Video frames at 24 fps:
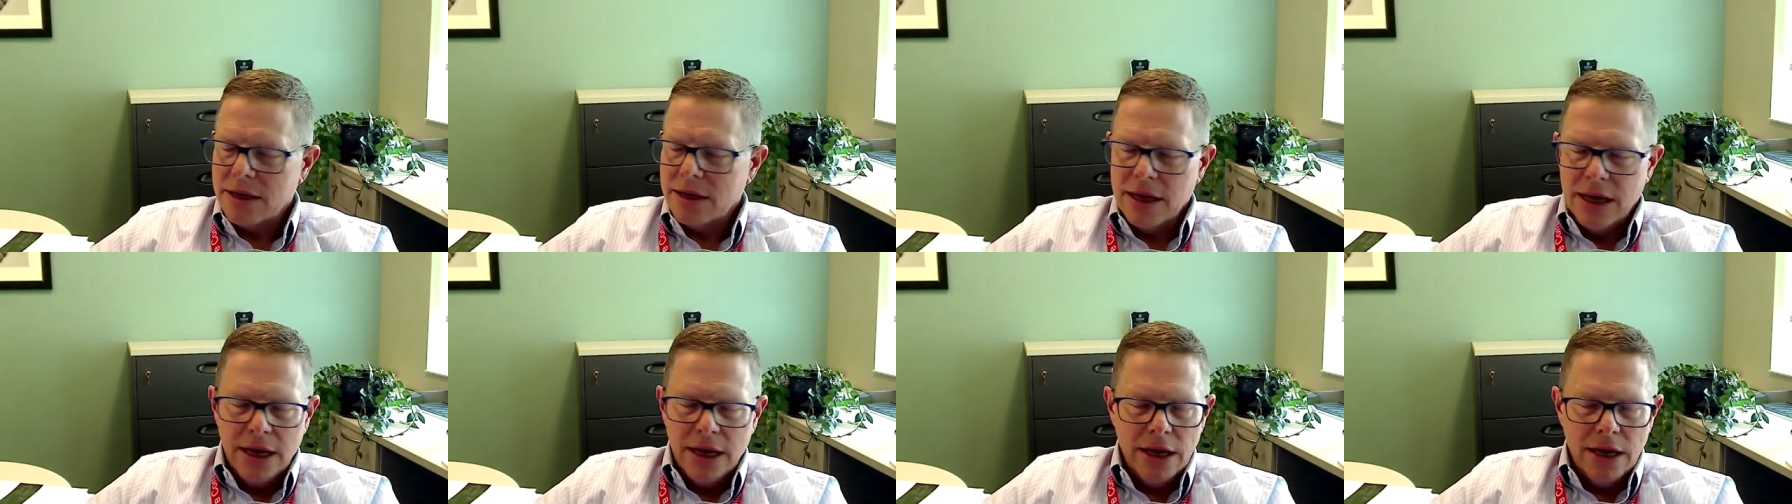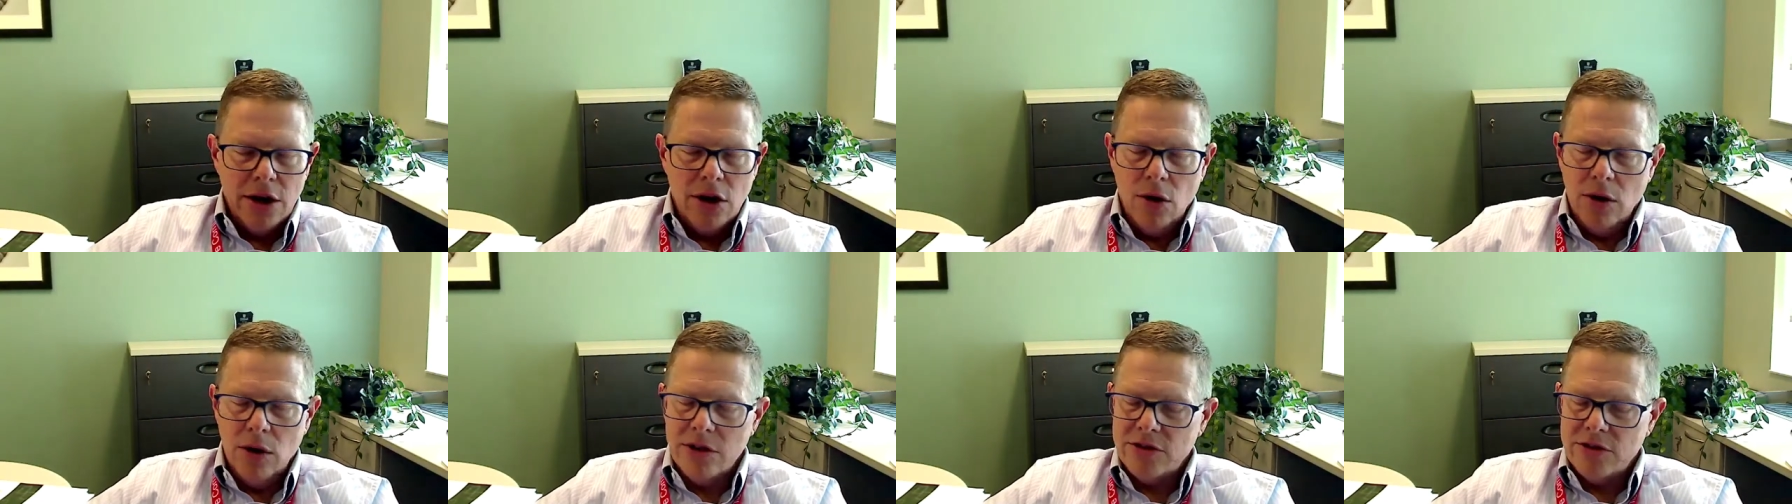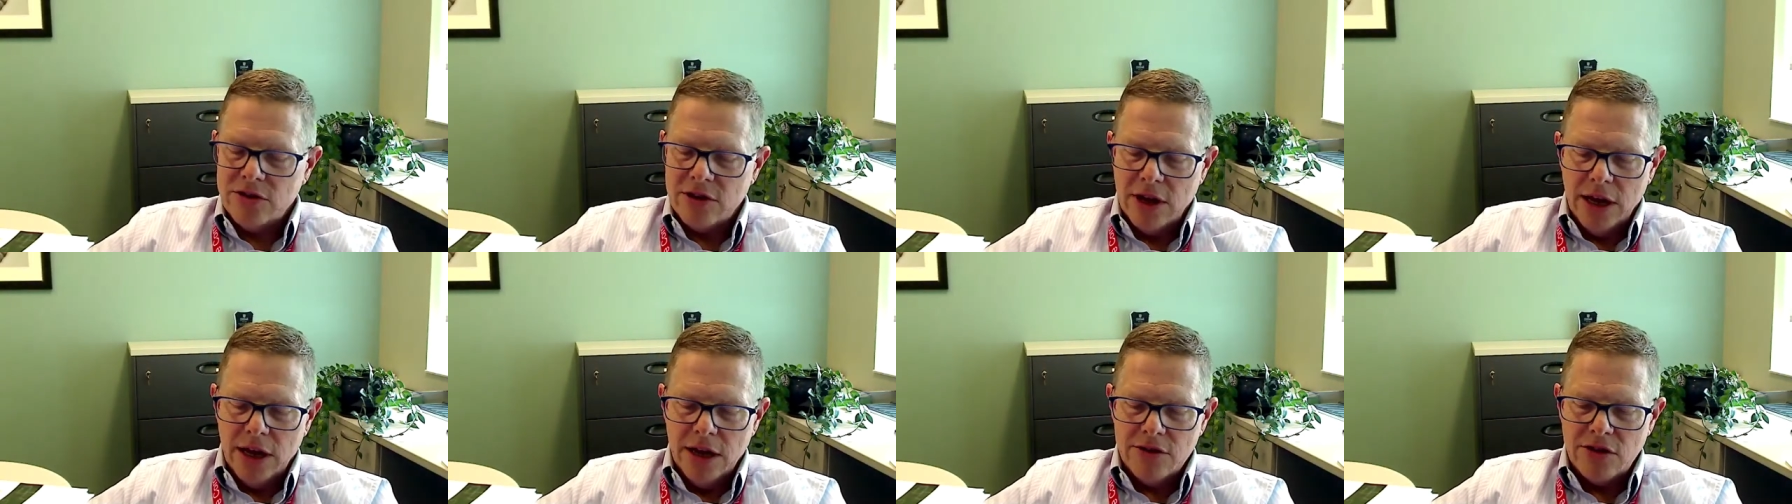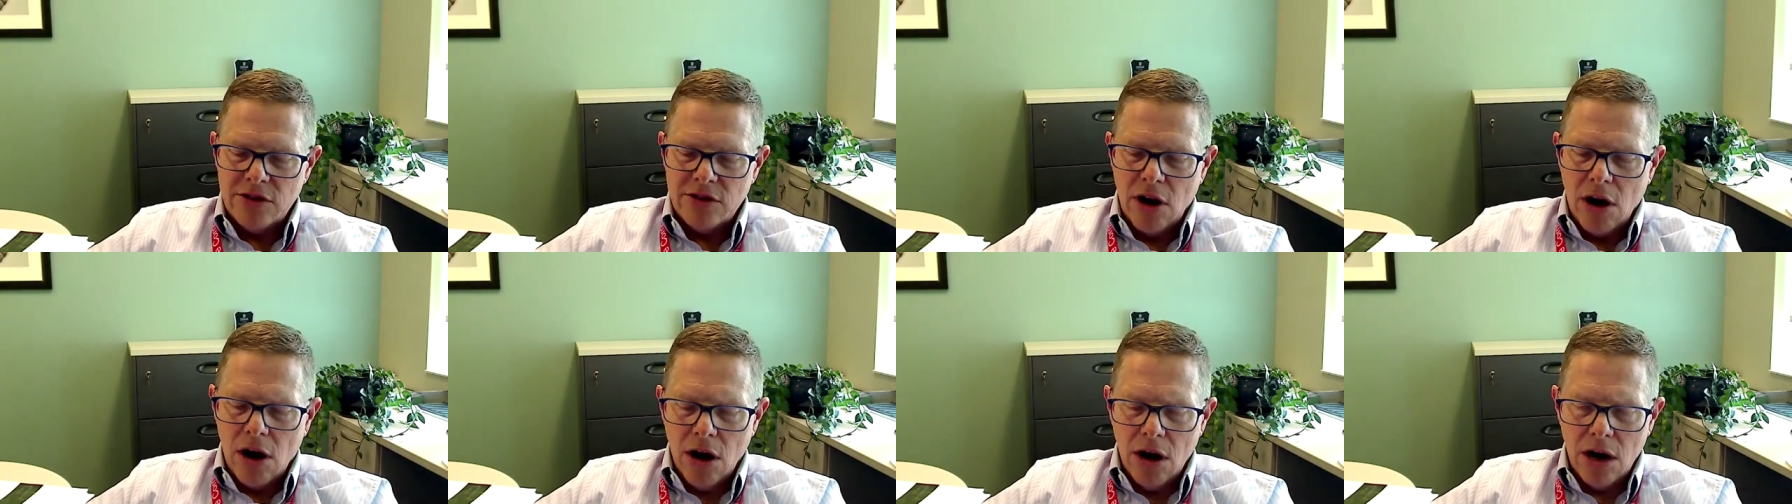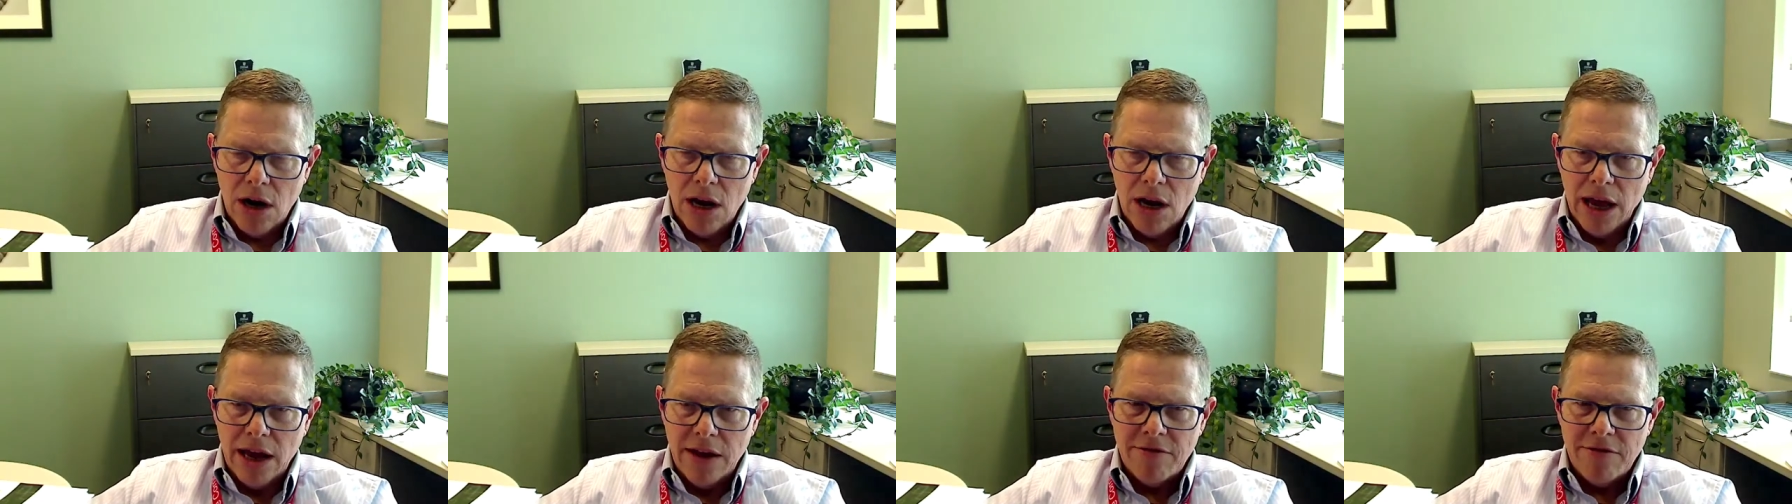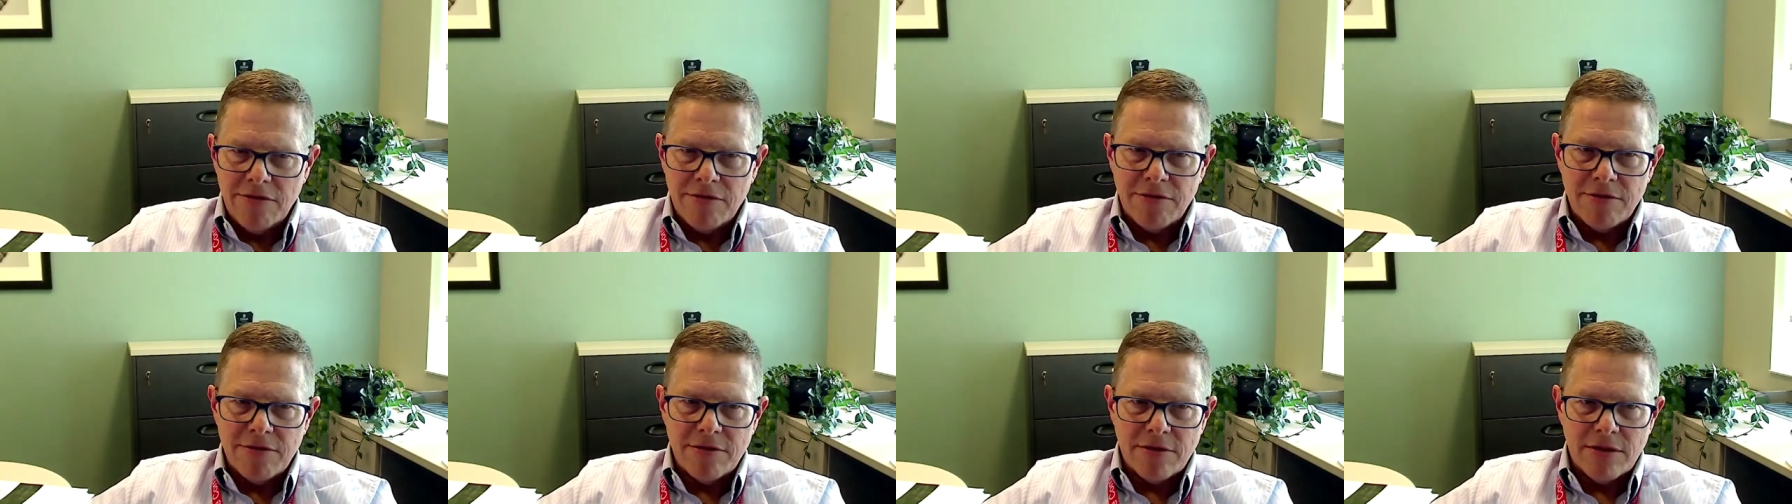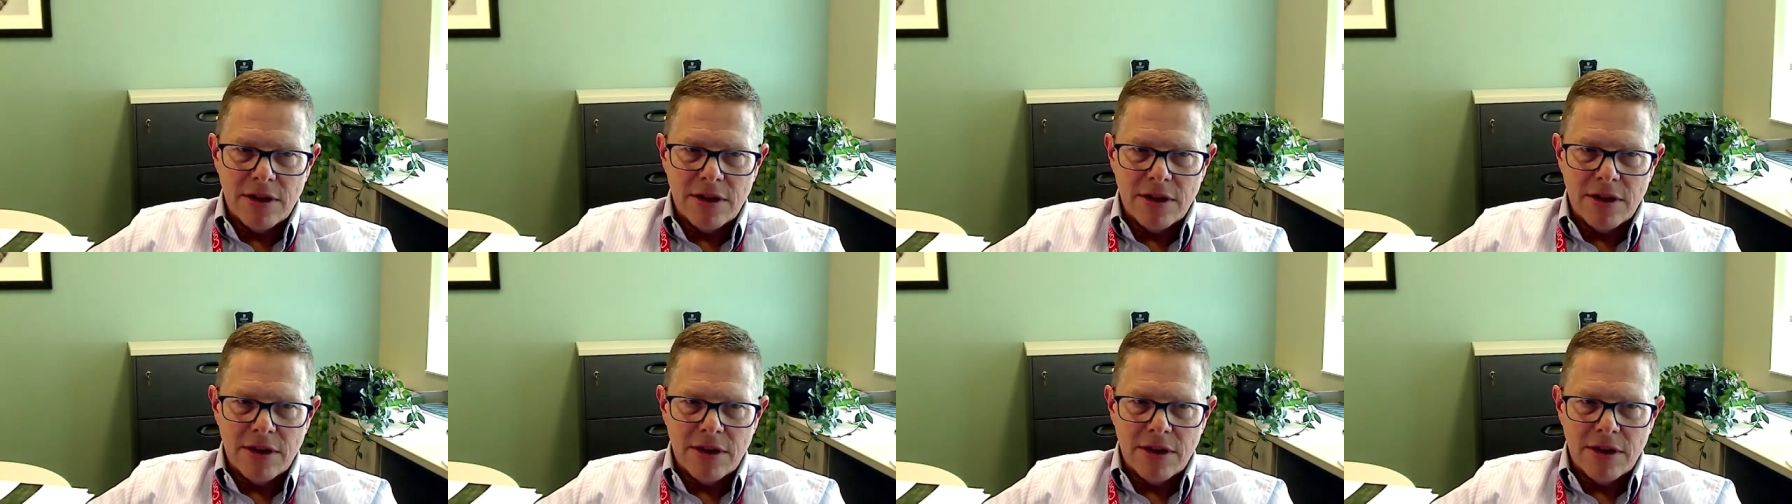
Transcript: you know it's a, it's a hard life